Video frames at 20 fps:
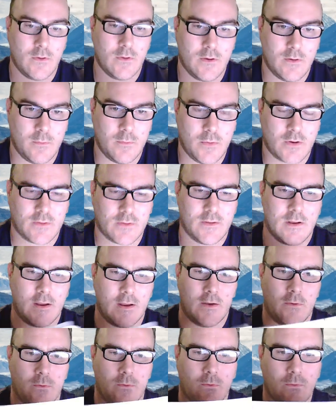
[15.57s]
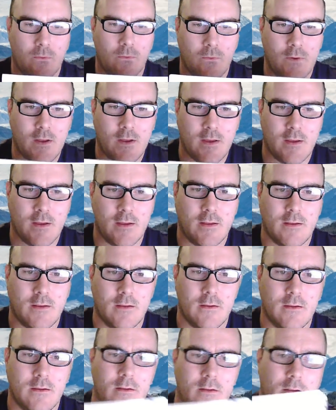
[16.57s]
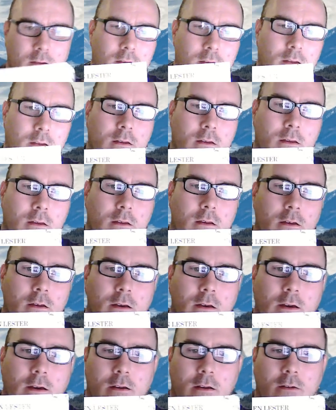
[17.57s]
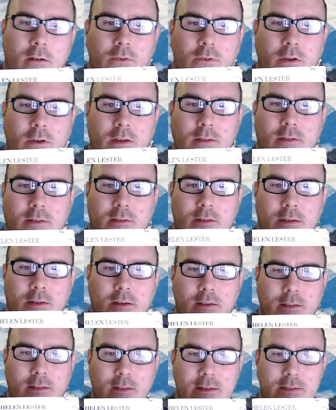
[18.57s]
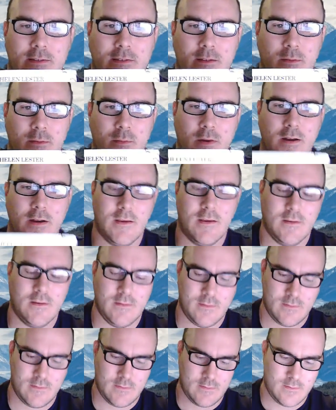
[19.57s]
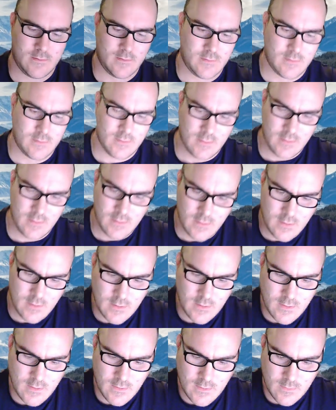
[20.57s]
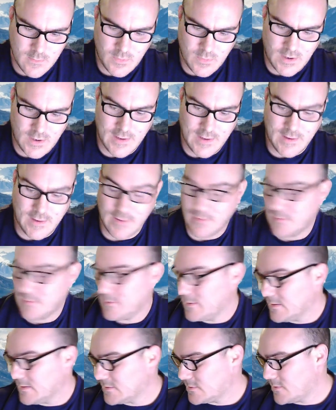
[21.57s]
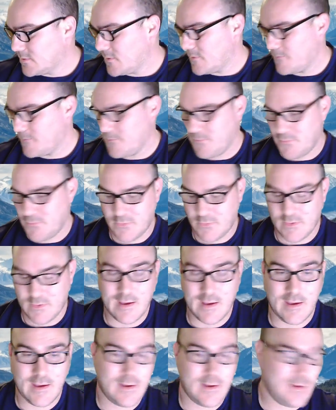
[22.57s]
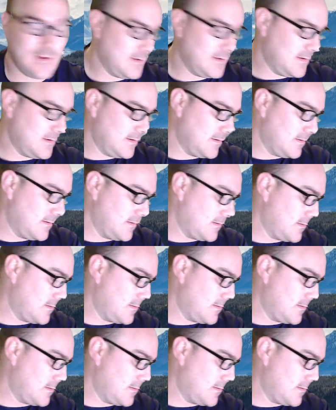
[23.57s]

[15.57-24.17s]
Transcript: book that I read, I don't know if you can see it, Listen Buddy by Helen Lester, and